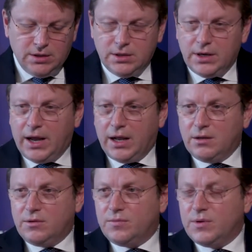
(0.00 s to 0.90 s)
And
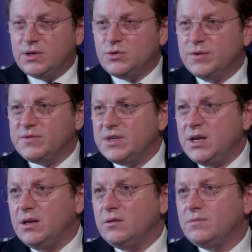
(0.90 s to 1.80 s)
as you have
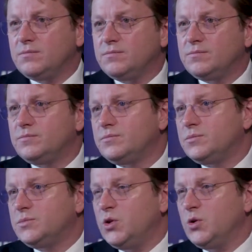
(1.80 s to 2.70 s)
seen,
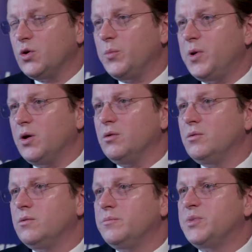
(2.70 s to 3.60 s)
the European
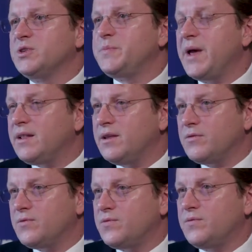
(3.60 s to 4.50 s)
perspective
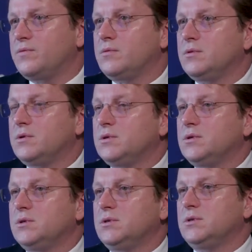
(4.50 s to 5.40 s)

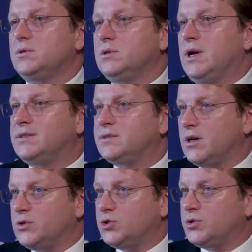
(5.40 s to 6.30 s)
as
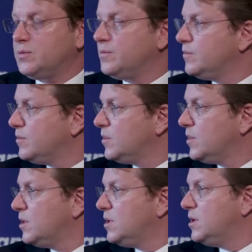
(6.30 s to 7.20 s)
such
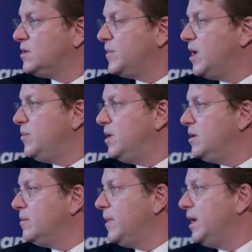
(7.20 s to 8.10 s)
is maybe the
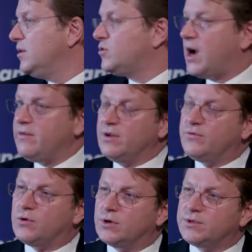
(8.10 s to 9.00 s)
main driving
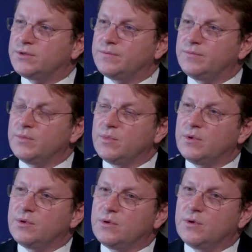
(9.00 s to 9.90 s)
force
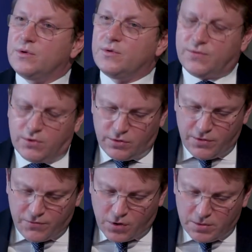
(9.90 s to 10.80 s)
for
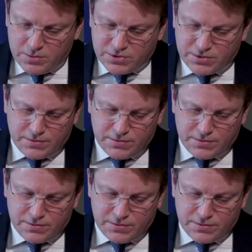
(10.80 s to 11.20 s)
reforms,